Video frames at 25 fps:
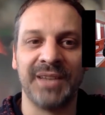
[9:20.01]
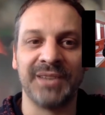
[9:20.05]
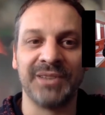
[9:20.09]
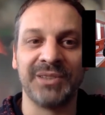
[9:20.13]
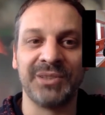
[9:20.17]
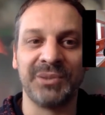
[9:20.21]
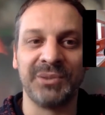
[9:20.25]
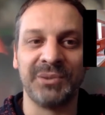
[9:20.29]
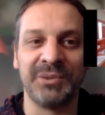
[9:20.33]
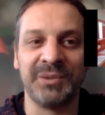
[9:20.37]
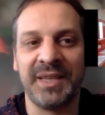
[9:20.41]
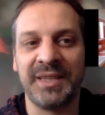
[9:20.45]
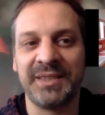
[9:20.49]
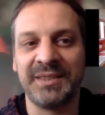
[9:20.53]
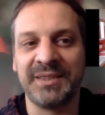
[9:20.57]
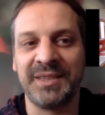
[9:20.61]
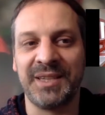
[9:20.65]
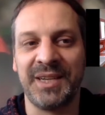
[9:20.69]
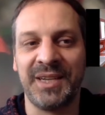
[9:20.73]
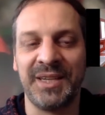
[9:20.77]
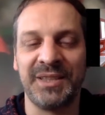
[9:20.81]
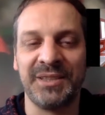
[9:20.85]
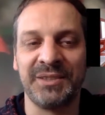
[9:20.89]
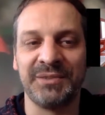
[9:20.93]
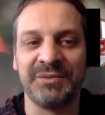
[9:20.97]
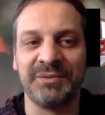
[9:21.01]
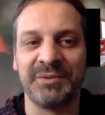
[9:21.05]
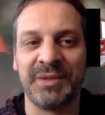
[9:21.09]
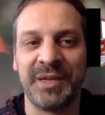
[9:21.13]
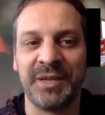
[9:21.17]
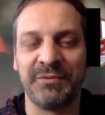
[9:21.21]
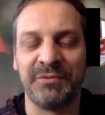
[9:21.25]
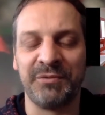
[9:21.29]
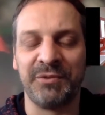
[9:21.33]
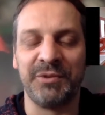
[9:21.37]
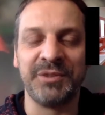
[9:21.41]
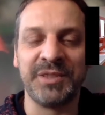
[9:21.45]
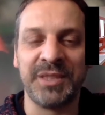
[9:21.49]
So that's kind of,
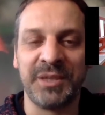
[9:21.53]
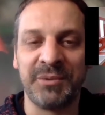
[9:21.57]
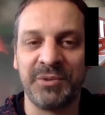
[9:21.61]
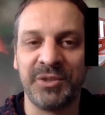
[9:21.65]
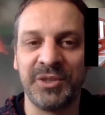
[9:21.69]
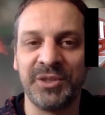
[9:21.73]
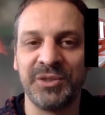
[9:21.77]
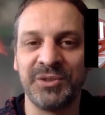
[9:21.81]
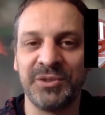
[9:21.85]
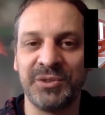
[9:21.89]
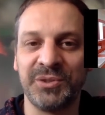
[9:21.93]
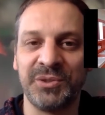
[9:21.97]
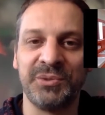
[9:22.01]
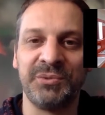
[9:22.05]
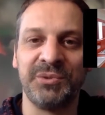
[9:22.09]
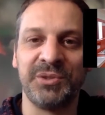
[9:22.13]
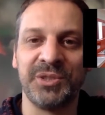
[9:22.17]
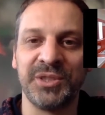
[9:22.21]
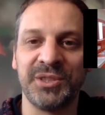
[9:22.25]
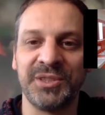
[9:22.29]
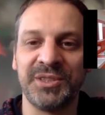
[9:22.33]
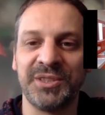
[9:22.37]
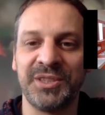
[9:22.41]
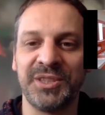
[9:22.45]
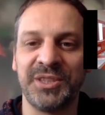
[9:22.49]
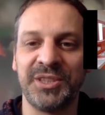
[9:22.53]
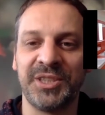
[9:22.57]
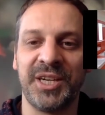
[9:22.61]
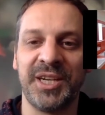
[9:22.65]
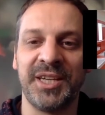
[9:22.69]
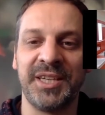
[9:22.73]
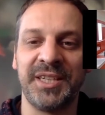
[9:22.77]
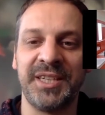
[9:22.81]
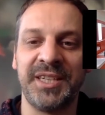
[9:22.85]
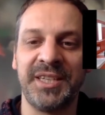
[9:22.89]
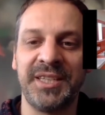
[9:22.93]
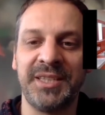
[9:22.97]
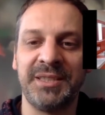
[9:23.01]
at first I wanted to do just The
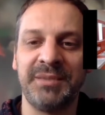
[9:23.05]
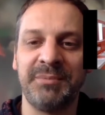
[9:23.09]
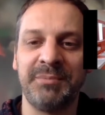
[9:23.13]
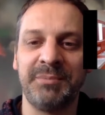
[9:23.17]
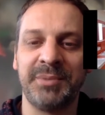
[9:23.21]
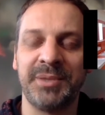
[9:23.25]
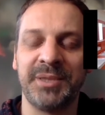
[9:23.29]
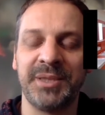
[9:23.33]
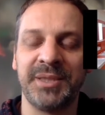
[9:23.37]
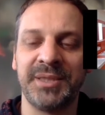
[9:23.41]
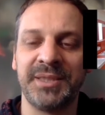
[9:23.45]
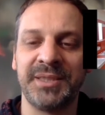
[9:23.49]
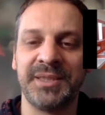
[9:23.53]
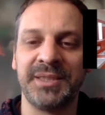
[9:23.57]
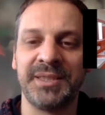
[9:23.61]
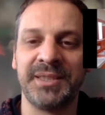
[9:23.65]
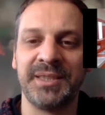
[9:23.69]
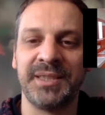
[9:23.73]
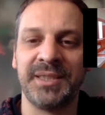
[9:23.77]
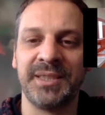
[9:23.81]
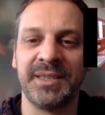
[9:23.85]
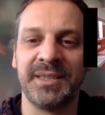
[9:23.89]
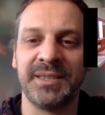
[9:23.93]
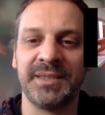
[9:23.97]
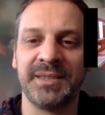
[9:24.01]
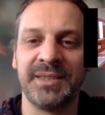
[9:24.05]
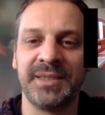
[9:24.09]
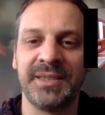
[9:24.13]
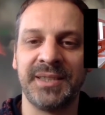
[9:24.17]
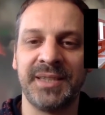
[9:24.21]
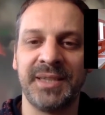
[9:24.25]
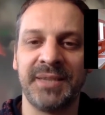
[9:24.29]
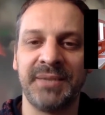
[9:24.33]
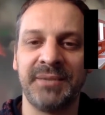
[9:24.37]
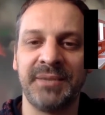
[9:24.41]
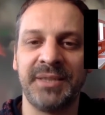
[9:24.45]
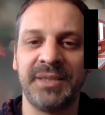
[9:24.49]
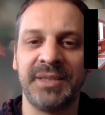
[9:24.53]
Shining, but
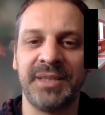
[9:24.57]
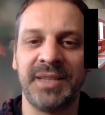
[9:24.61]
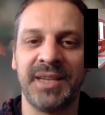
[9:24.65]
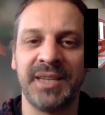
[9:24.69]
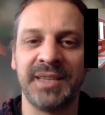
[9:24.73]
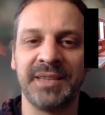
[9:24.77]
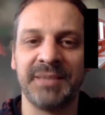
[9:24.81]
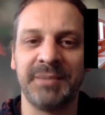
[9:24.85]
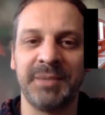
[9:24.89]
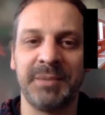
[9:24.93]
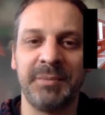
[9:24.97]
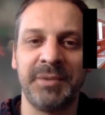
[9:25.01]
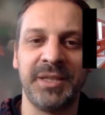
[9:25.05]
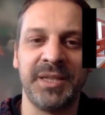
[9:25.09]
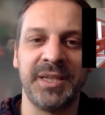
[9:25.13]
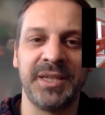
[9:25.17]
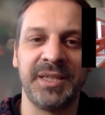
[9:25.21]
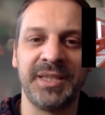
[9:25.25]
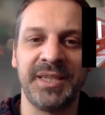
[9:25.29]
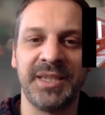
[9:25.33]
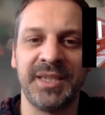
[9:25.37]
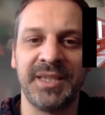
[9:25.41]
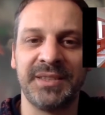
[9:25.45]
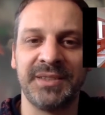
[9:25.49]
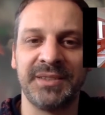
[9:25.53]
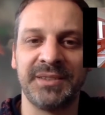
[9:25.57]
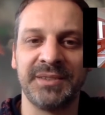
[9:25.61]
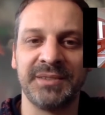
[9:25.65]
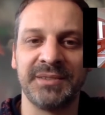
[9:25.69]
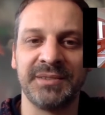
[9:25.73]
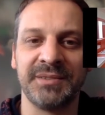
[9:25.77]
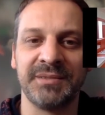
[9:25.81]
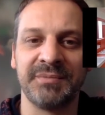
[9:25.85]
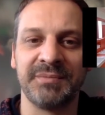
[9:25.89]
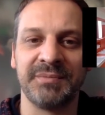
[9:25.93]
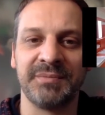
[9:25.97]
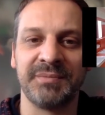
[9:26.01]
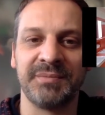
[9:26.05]
then I realized maybe I
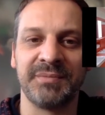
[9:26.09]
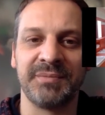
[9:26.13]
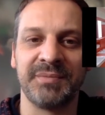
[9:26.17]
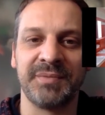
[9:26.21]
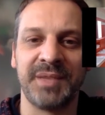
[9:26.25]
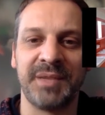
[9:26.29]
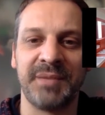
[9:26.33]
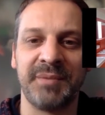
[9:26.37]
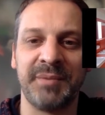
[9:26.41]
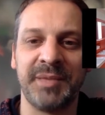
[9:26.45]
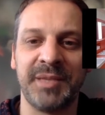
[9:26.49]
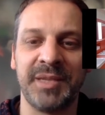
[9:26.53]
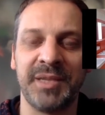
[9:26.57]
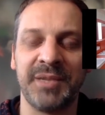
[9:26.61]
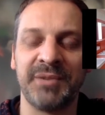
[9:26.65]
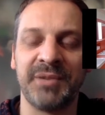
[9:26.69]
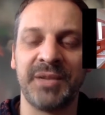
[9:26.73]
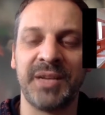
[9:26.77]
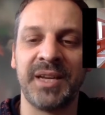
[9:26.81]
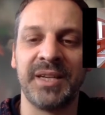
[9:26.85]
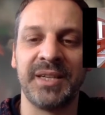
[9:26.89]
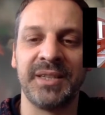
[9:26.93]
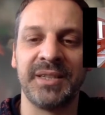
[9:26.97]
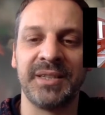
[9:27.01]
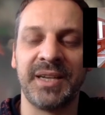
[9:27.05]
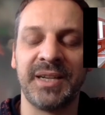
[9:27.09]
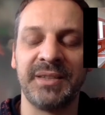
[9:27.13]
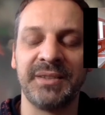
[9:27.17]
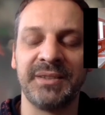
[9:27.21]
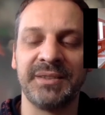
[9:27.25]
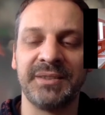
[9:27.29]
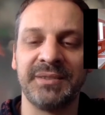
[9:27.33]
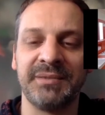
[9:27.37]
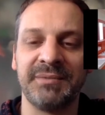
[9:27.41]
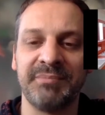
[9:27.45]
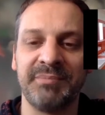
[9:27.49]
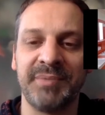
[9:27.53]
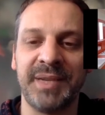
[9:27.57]
can, I
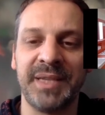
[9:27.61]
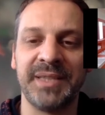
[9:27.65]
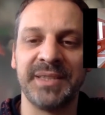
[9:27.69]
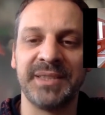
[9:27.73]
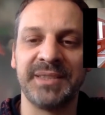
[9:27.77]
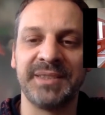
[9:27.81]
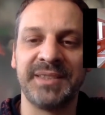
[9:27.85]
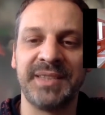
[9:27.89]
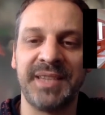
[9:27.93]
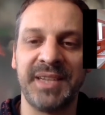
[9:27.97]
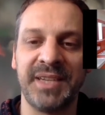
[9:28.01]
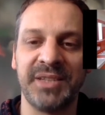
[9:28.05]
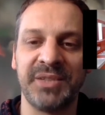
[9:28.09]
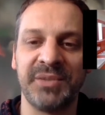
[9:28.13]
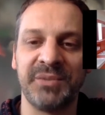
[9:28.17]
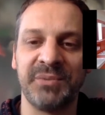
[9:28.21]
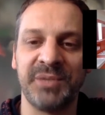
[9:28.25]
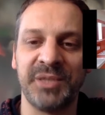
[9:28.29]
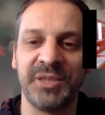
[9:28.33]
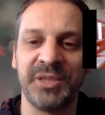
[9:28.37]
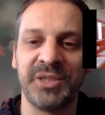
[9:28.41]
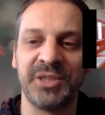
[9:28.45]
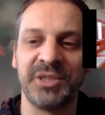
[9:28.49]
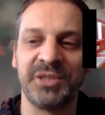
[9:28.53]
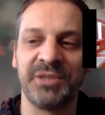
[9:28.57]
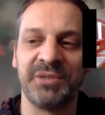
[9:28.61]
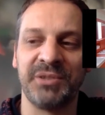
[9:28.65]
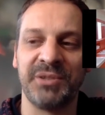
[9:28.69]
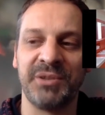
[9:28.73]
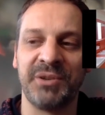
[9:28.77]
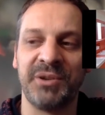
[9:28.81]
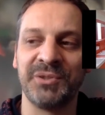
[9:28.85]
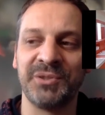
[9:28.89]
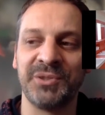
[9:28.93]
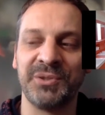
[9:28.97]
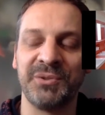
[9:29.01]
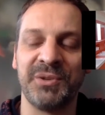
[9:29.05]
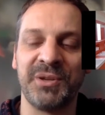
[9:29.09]
made a sketch which
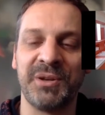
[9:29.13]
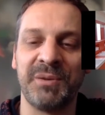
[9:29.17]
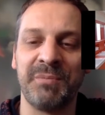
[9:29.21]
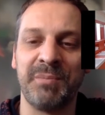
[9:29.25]
also